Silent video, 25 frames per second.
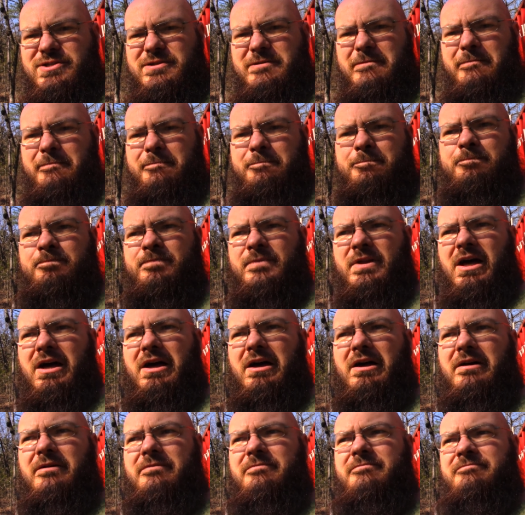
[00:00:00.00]
some
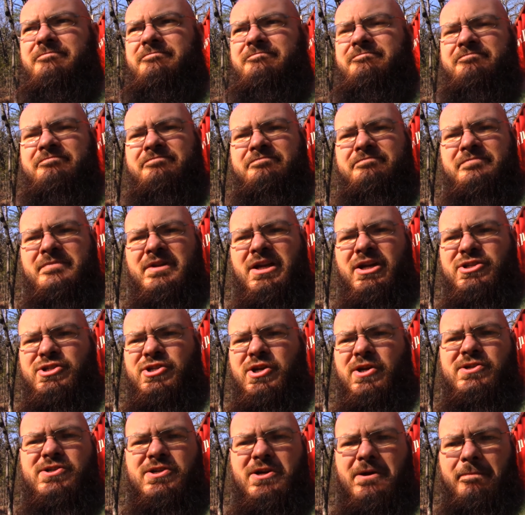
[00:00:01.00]

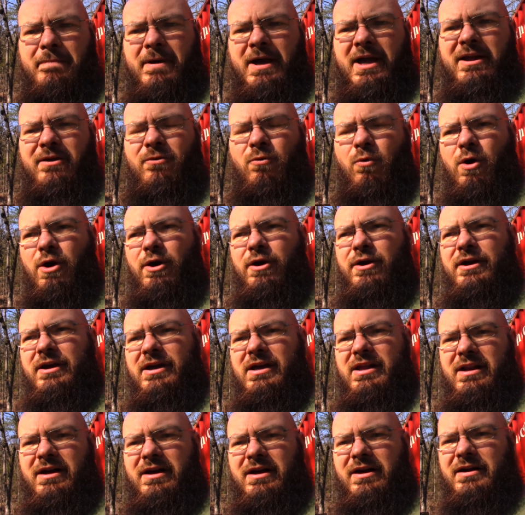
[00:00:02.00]
touch-up paint work
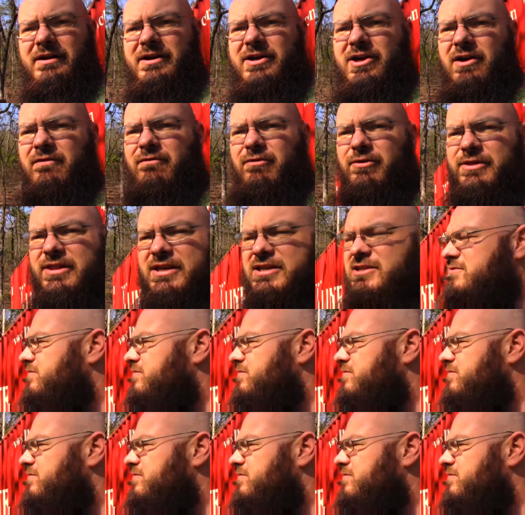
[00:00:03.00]
and covering these